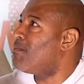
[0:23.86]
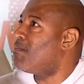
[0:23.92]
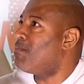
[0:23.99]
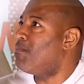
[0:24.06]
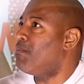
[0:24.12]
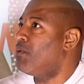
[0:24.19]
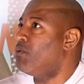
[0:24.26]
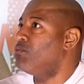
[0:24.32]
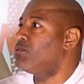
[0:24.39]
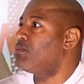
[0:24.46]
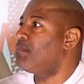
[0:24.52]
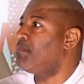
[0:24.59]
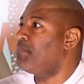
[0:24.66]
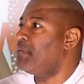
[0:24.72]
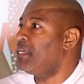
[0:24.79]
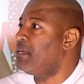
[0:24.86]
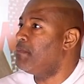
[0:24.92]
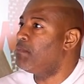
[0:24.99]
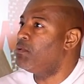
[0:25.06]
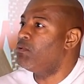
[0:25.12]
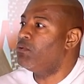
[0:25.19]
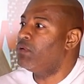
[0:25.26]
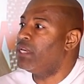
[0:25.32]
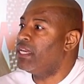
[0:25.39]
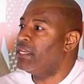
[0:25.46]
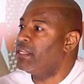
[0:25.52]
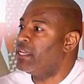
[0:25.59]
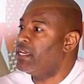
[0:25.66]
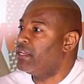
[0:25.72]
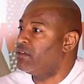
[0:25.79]
most people
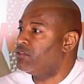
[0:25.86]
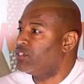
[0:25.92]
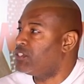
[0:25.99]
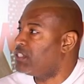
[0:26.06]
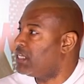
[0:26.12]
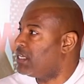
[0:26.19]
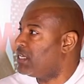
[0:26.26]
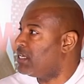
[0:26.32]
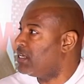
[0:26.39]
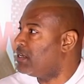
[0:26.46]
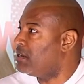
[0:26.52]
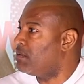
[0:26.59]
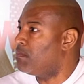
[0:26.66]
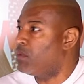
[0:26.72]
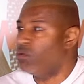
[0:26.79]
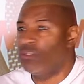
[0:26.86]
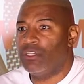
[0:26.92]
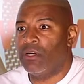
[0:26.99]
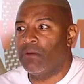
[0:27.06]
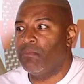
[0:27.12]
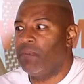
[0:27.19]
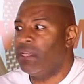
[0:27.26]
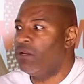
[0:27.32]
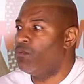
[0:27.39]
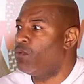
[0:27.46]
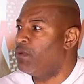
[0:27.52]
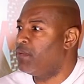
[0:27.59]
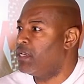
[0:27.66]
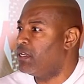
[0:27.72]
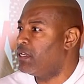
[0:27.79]
in the inner city, most young men and
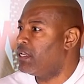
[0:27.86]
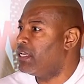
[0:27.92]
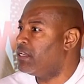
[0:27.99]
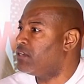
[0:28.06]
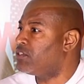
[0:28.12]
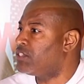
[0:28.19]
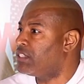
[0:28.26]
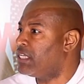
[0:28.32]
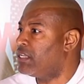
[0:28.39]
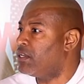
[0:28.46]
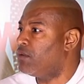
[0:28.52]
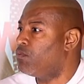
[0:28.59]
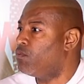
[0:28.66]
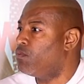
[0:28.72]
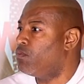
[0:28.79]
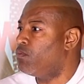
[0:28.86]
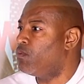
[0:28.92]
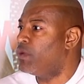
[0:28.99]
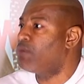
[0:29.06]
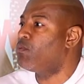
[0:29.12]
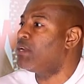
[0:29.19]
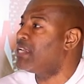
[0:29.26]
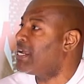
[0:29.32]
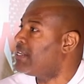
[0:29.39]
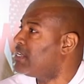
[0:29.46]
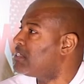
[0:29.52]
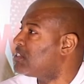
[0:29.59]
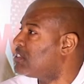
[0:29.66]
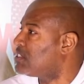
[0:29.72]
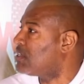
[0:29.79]
women in the inner city, we're not
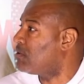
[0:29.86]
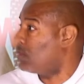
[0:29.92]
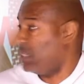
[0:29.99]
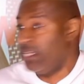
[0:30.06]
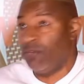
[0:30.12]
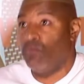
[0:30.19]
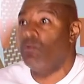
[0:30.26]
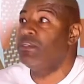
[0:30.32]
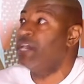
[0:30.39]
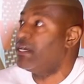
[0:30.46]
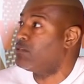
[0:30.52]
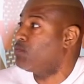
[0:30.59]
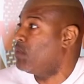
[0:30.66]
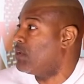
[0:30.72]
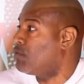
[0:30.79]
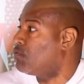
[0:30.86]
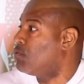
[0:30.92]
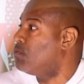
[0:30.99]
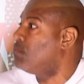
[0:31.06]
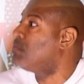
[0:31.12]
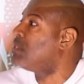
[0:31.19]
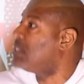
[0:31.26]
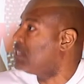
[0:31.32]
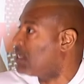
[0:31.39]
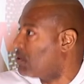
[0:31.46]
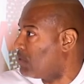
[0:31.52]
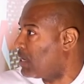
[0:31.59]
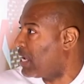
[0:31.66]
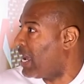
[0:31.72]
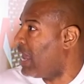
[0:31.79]
necessarily, yes, we're groomed to
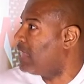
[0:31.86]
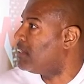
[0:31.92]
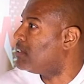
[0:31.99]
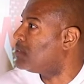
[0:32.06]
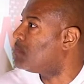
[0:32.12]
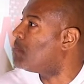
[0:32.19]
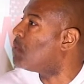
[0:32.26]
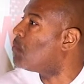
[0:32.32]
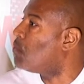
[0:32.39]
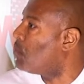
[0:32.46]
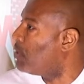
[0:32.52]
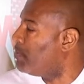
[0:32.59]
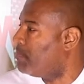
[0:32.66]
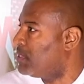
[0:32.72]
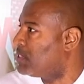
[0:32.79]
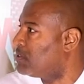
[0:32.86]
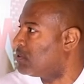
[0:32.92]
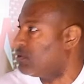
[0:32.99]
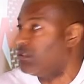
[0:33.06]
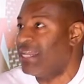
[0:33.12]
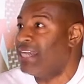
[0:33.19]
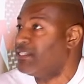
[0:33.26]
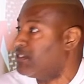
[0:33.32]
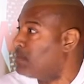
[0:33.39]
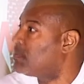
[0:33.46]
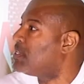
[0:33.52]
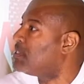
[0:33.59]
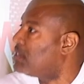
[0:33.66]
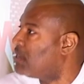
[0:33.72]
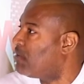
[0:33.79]
go to college, but Wharton Business, that's
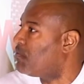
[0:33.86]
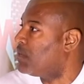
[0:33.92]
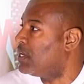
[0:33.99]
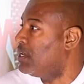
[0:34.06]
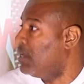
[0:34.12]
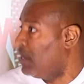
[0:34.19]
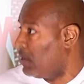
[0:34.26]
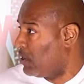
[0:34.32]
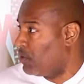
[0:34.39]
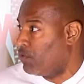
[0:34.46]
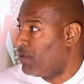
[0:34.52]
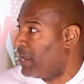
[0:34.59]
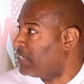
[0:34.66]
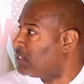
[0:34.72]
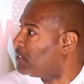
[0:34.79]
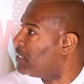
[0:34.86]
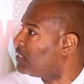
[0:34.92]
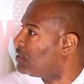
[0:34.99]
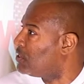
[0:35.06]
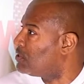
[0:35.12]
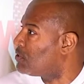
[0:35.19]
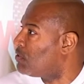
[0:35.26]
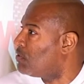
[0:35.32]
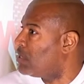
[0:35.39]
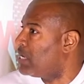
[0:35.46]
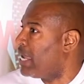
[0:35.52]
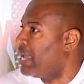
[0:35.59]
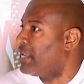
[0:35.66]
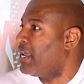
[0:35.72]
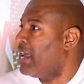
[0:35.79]
something different. Congratulations on
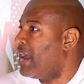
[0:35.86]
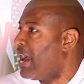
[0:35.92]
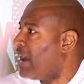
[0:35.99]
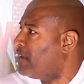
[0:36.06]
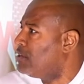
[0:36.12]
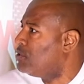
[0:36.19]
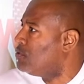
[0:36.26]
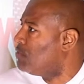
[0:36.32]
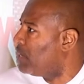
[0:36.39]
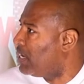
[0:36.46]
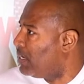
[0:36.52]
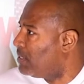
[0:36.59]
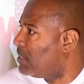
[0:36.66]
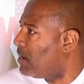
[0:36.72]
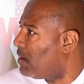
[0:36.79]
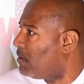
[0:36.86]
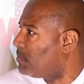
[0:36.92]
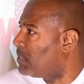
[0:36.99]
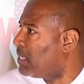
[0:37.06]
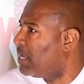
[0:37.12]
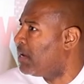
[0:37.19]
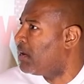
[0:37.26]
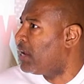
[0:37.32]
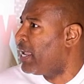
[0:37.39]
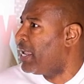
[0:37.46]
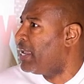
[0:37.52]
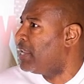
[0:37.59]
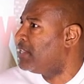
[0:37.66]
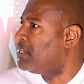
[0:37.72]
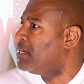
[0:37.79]
that. How did you end up there,
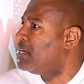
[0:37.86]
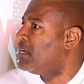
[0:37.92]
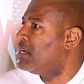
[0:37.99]
and